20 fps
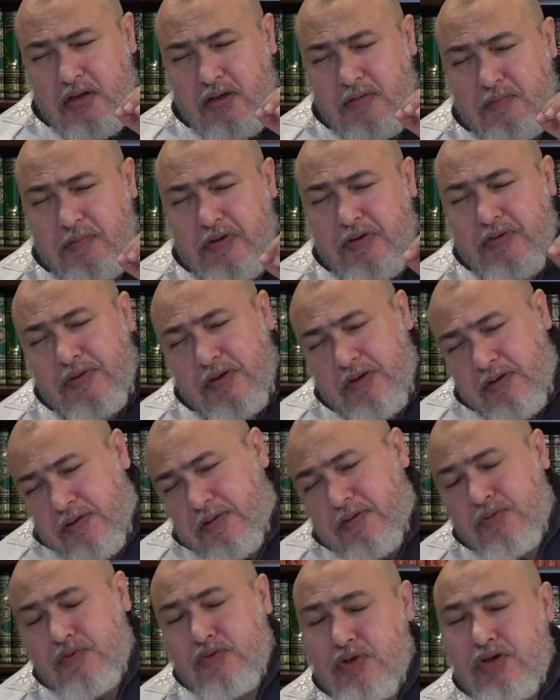
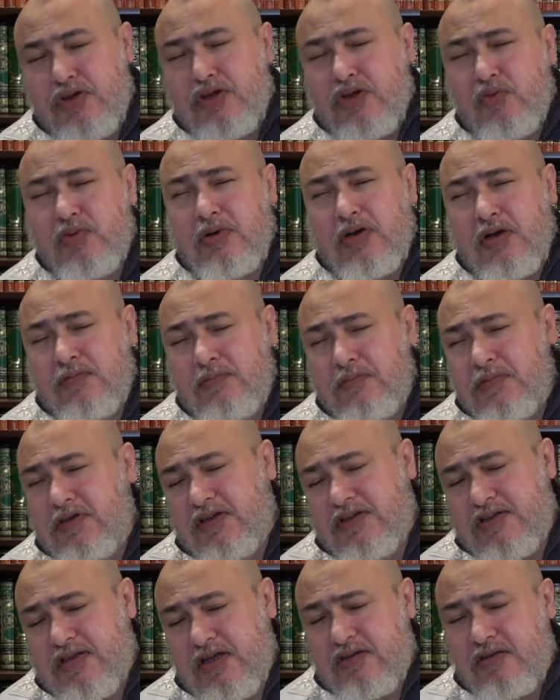I'm going
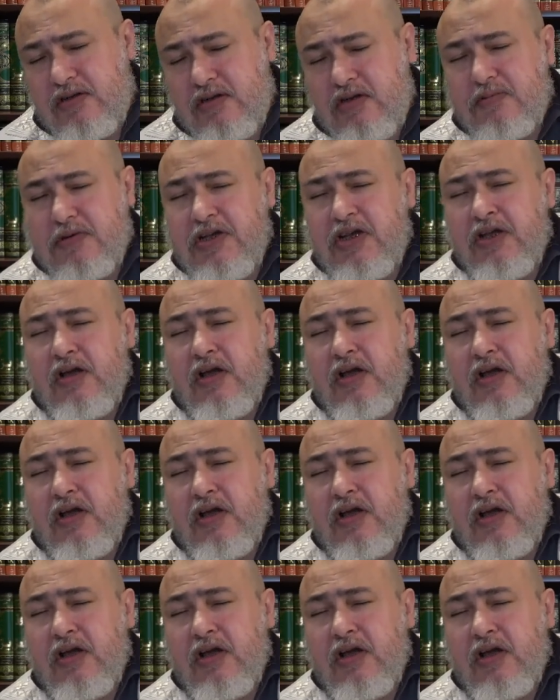to say it in Arabic.